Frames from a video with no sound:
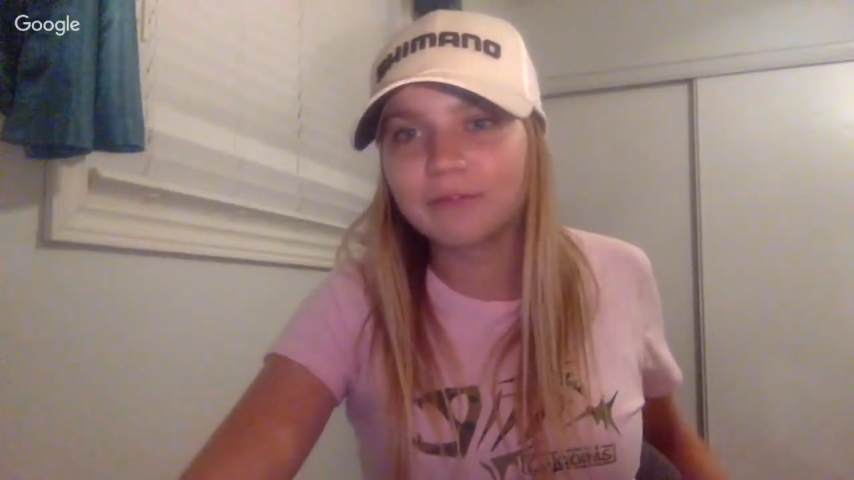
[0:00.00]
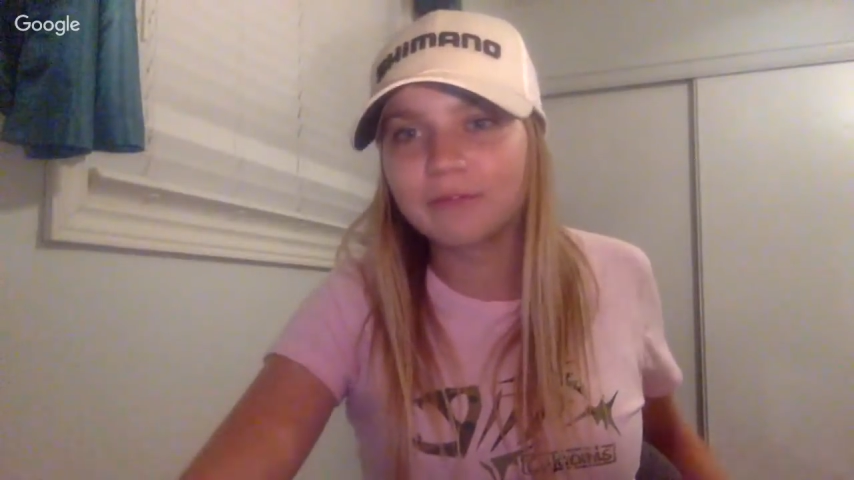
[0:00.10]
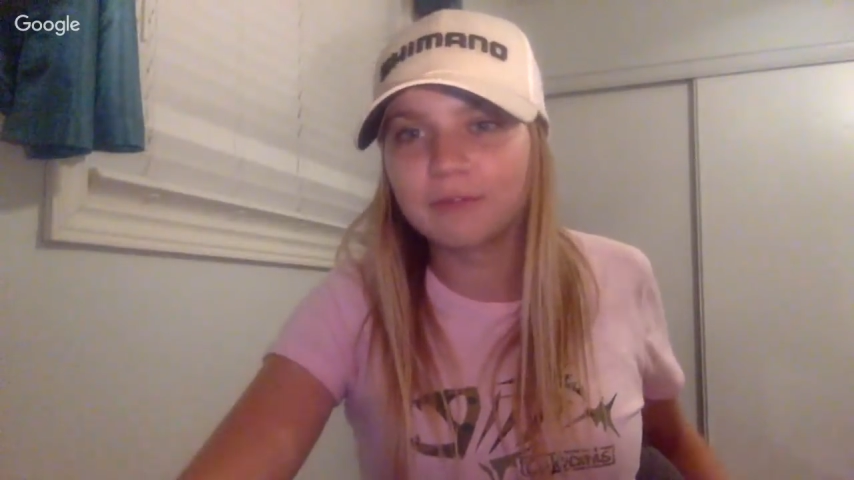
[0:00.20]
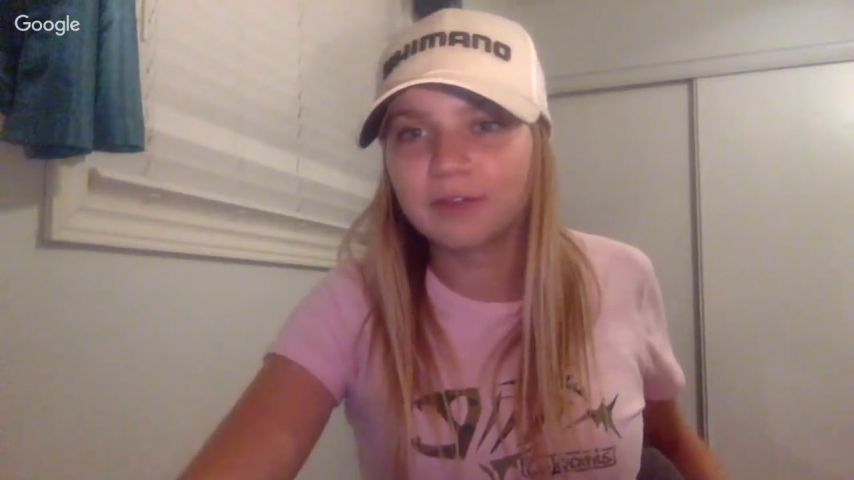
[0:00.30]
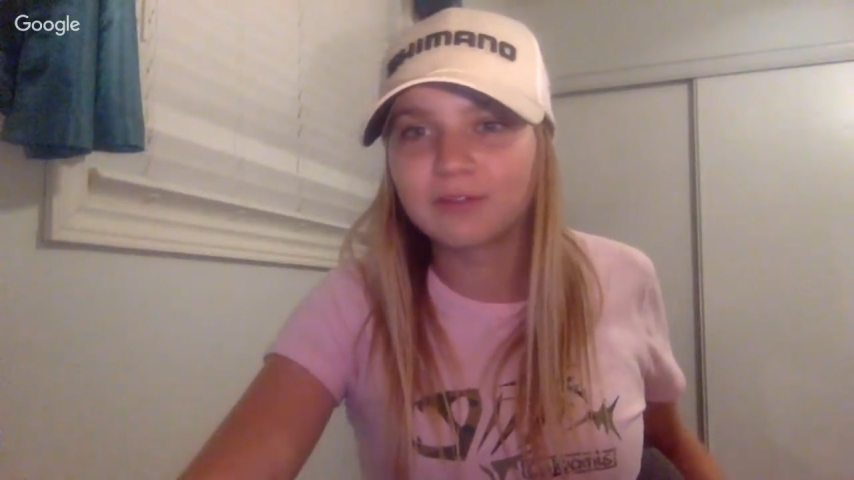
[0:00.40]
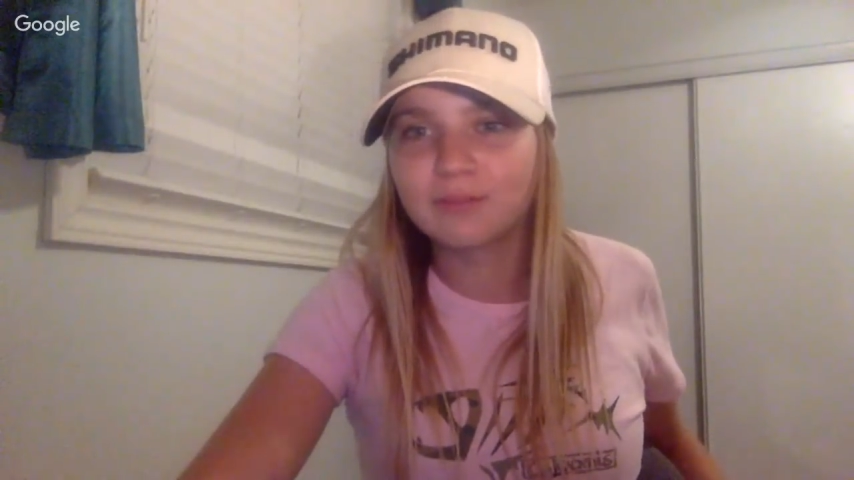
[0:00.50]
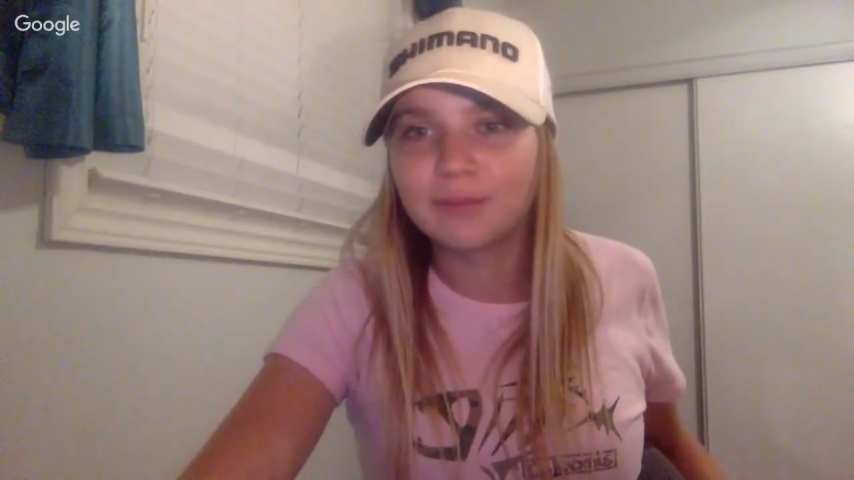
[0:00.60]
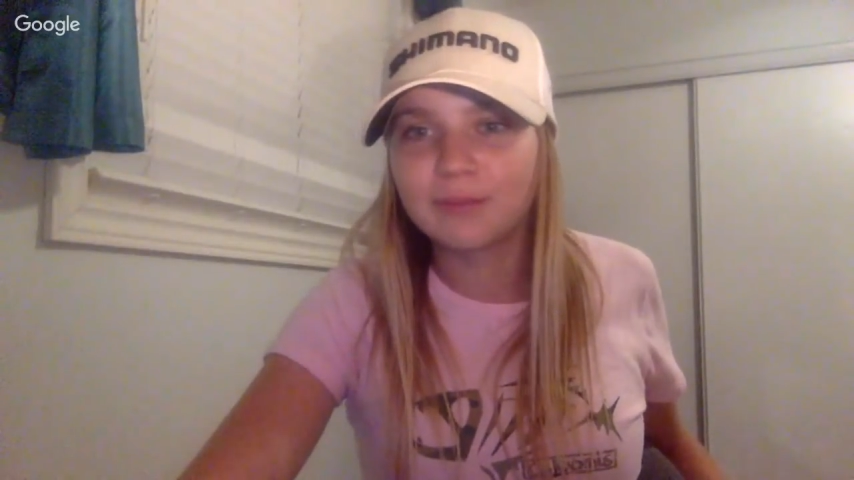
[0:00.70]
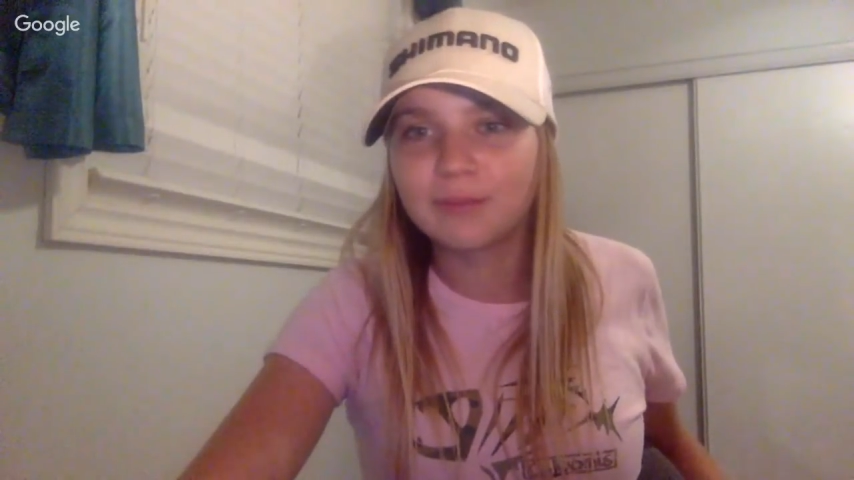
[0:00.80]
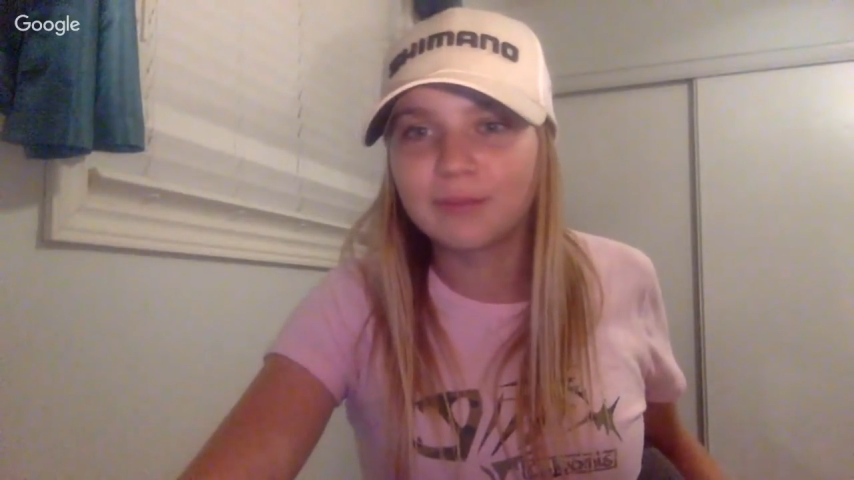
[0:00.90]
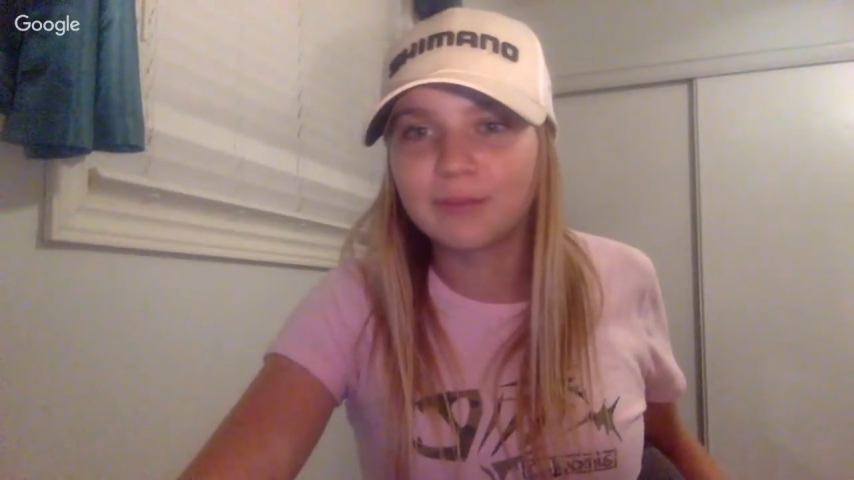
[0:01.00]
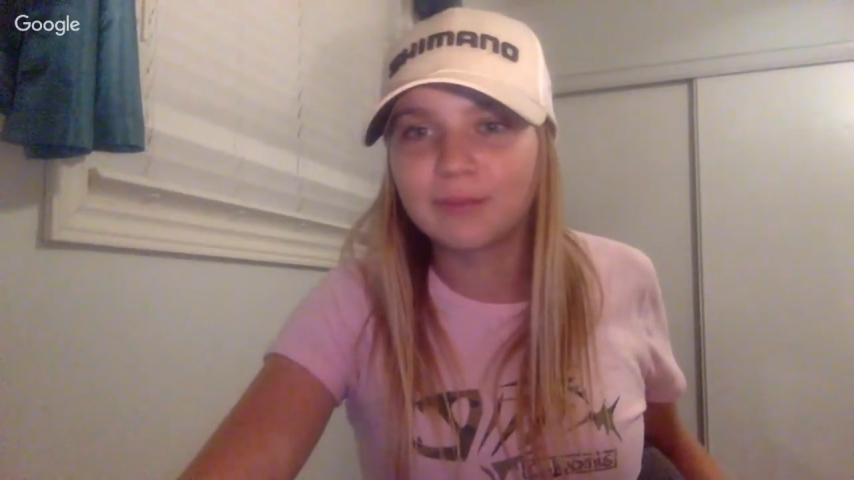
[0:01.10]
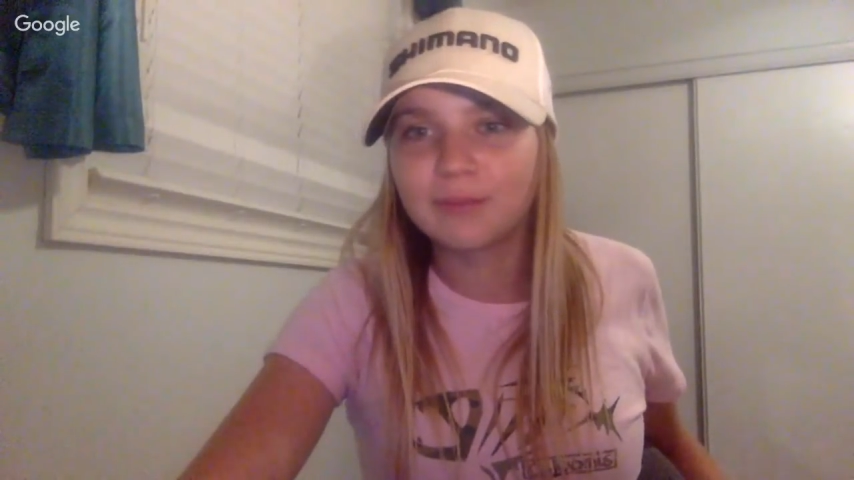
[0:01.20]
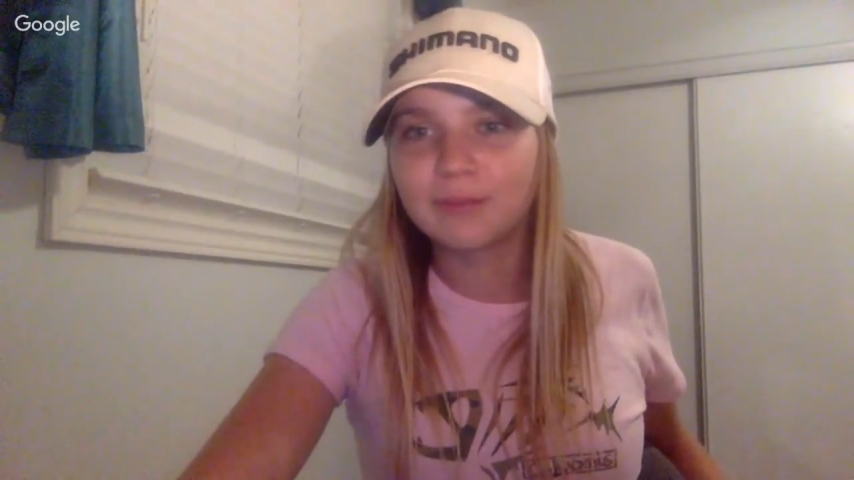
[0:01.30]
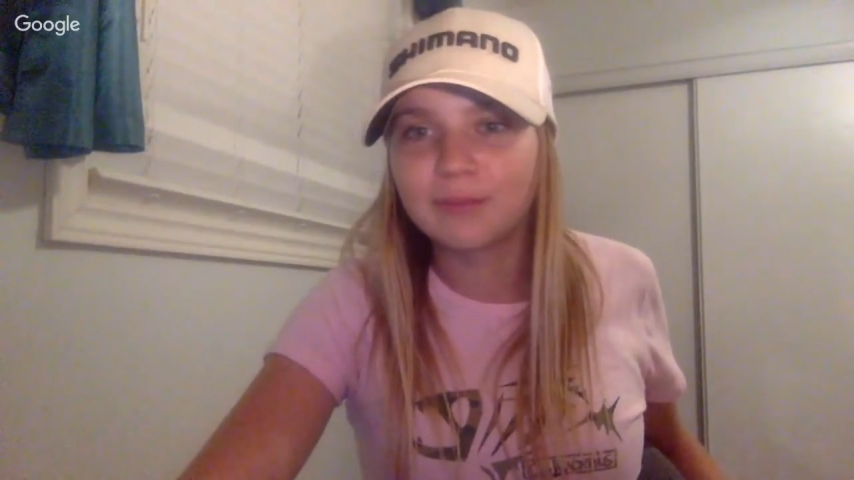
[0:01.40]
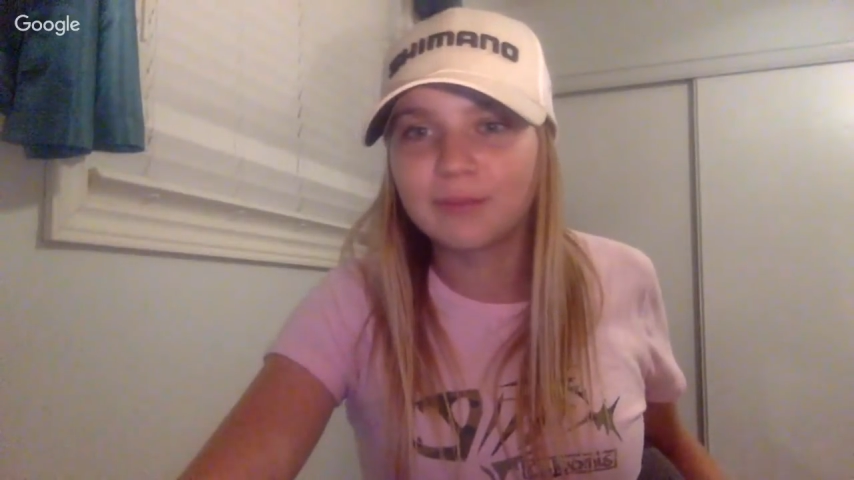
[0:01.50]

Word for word: have to figure something else out.